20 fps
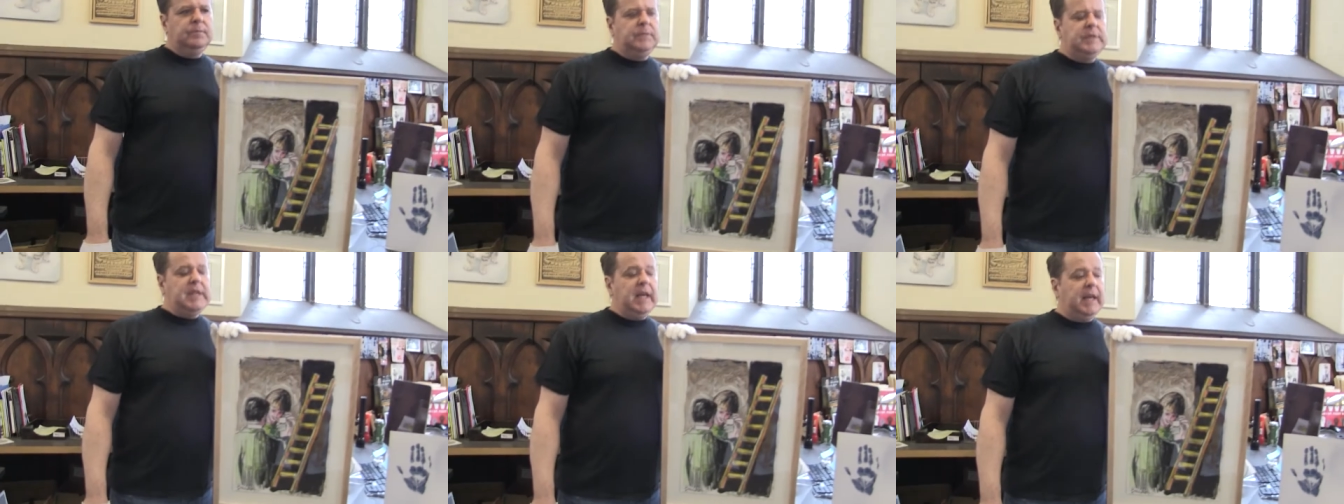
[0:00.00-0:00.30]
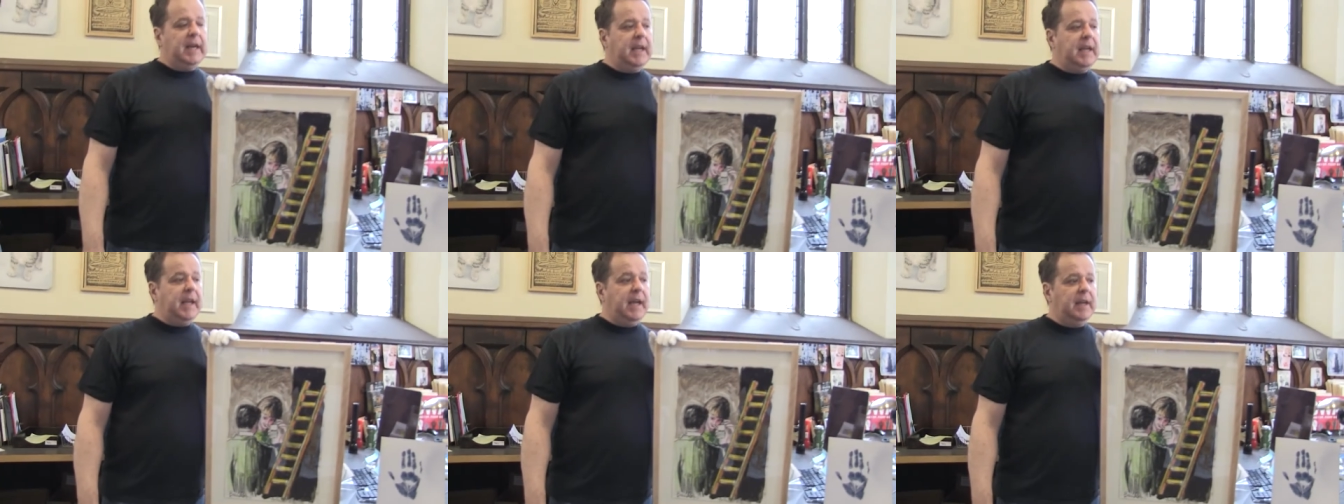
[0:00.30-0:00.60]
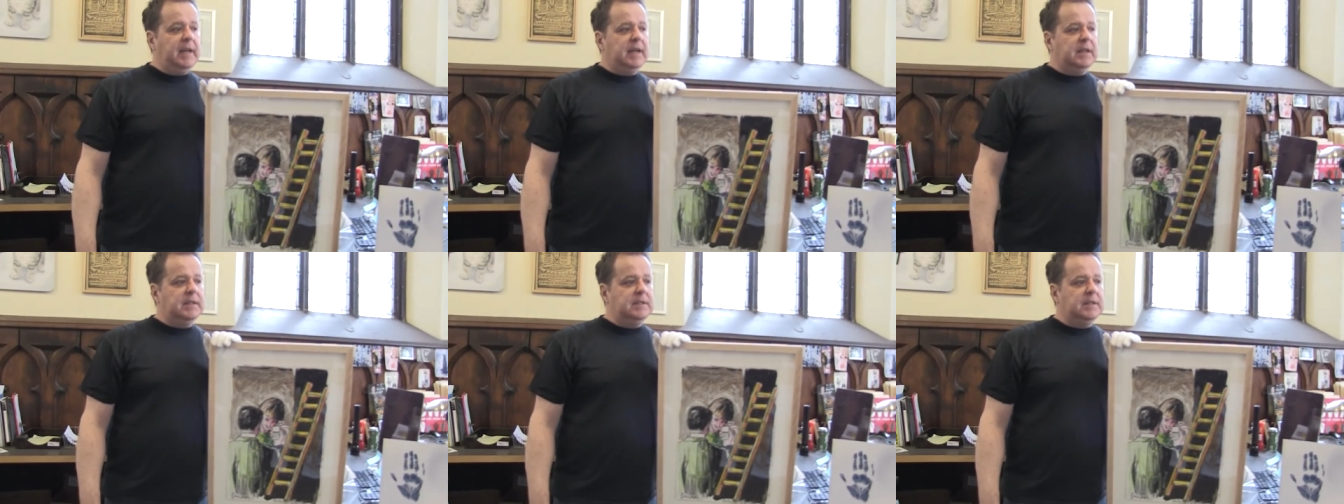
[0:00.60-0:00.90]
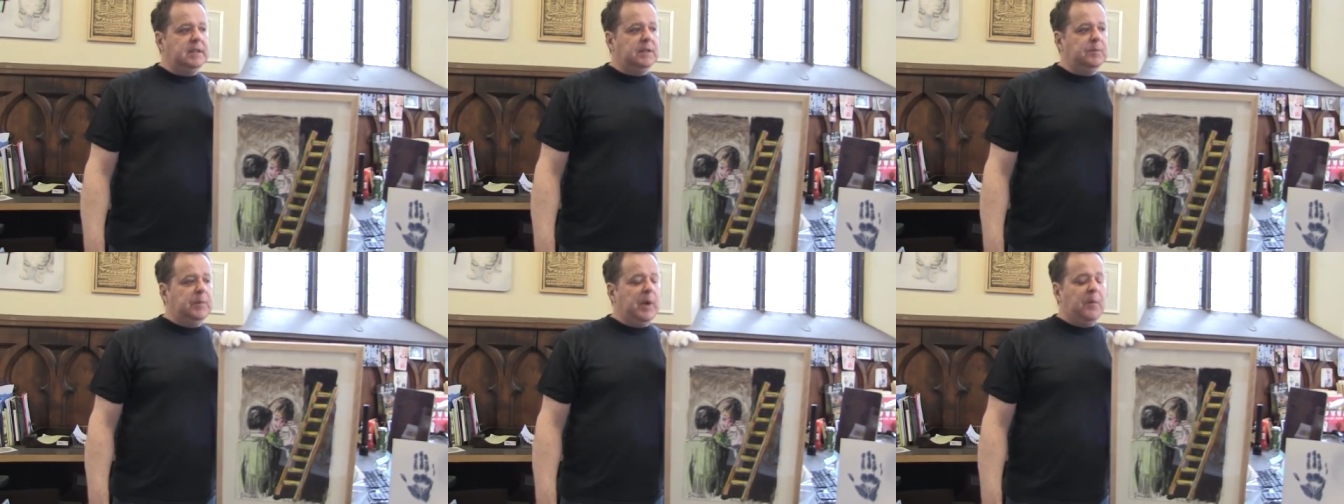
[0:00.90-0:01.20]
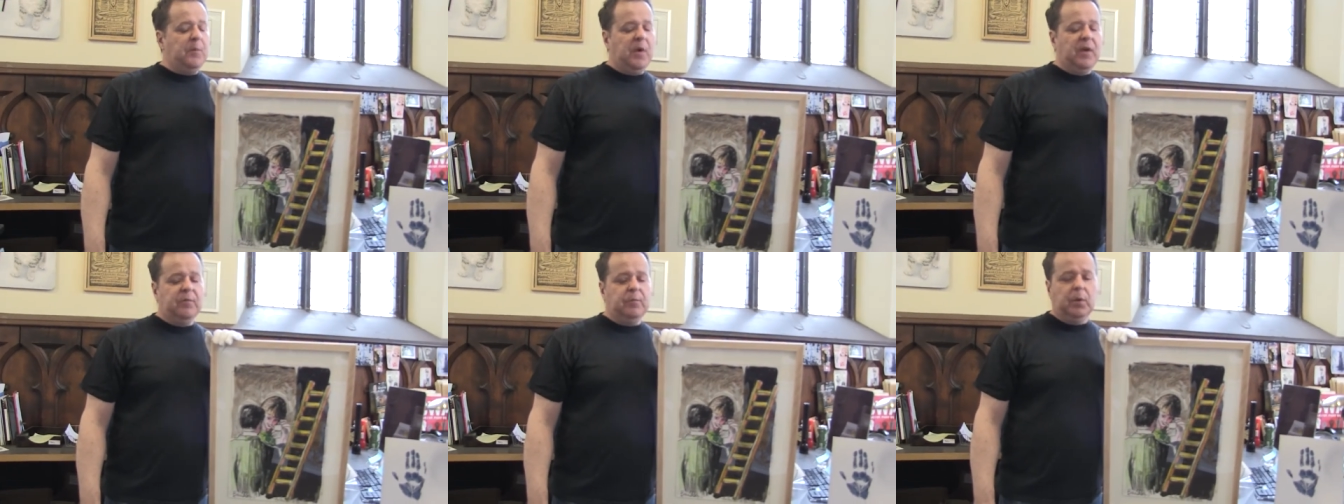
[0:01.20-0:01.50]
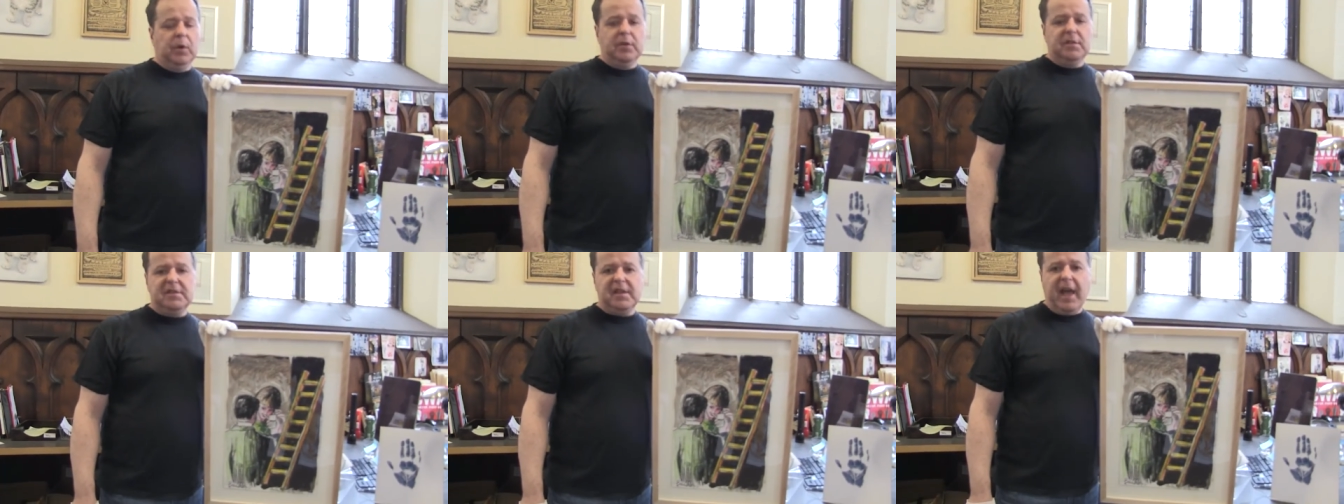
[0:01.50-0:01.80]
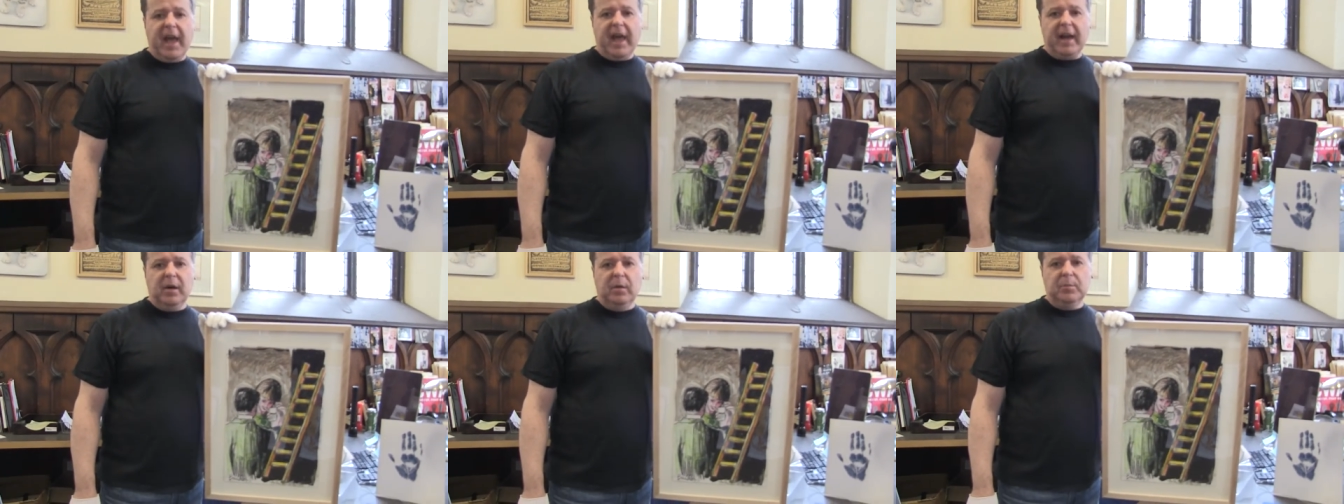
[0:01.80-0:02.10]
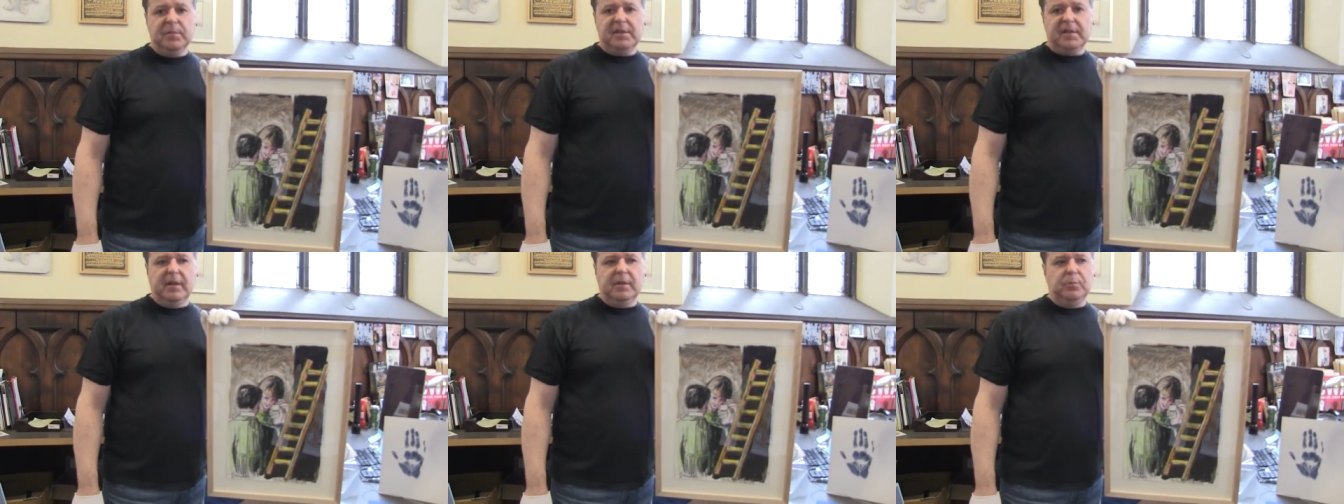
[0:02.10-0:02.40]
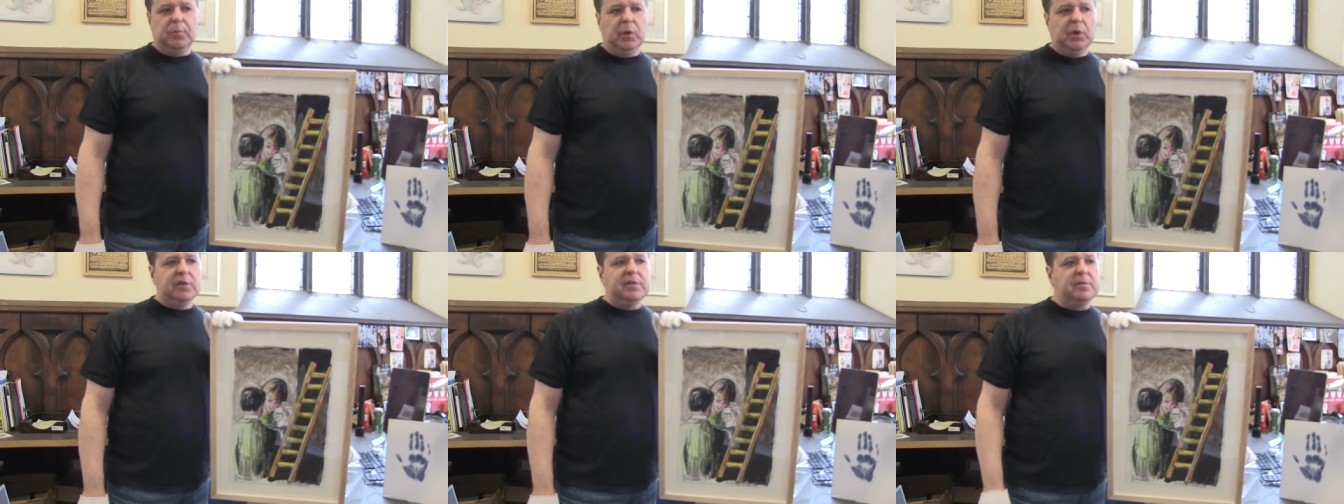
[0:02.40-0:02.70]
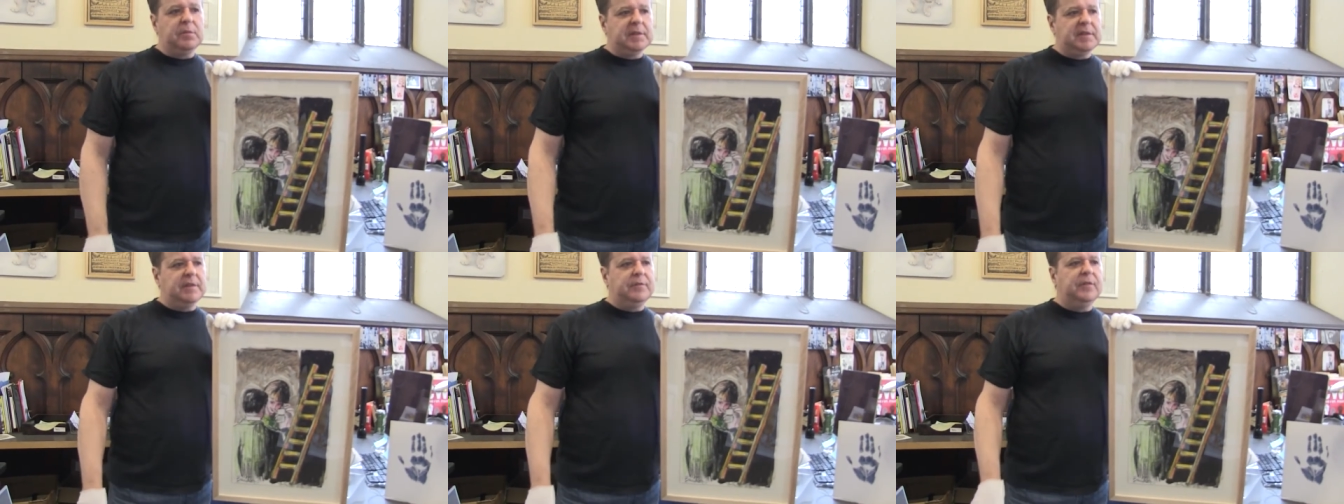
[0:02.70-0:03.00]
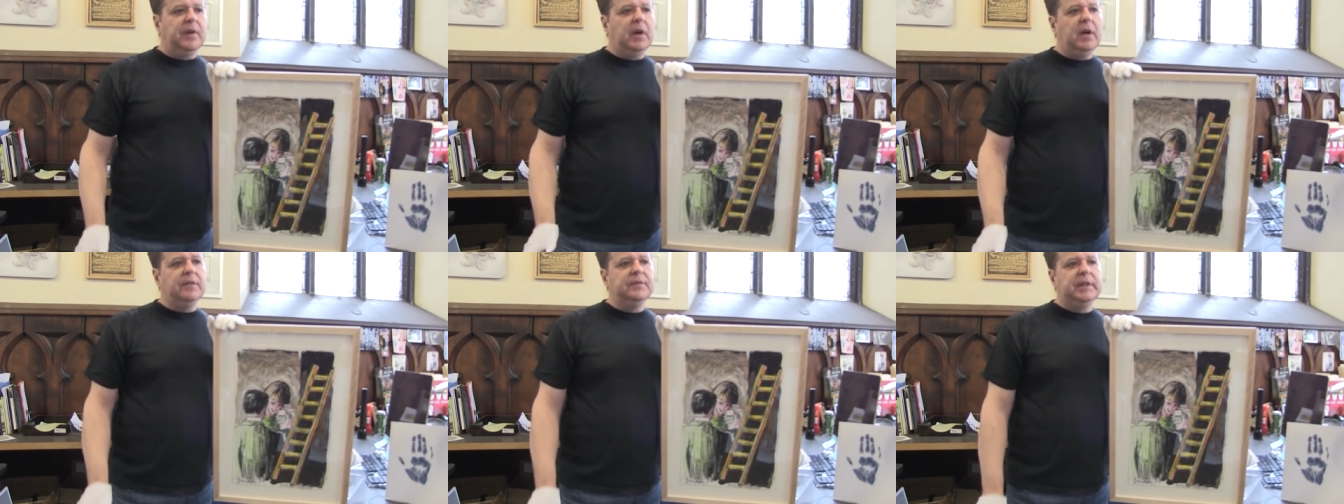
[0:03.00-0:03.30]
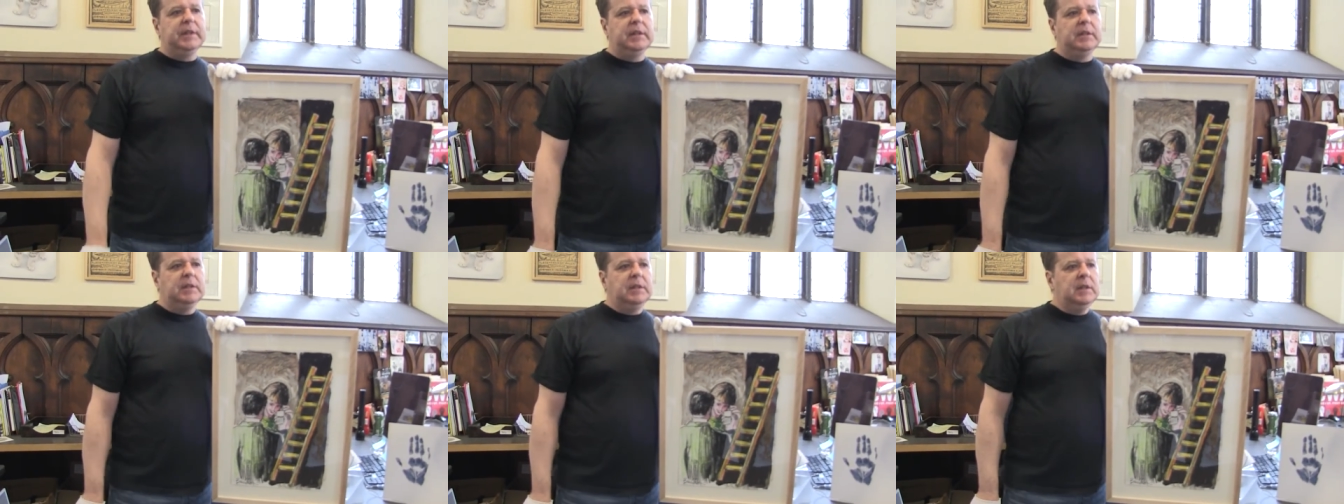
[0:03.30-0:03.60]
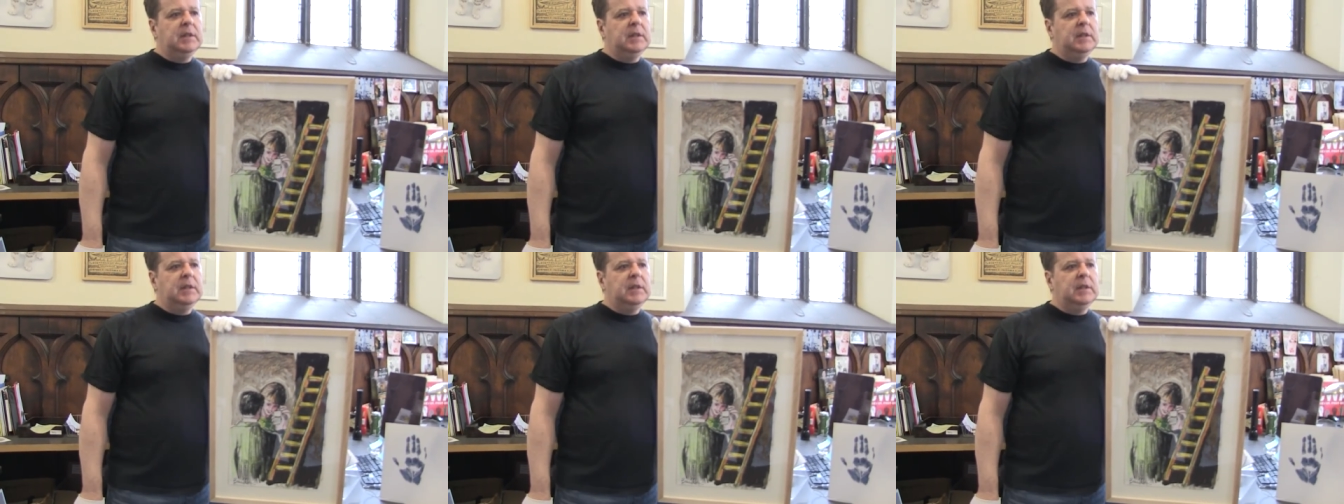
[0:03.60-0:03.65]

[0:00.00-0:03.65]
dedicated to the memory of Bruce Adams, and Bruce was involved in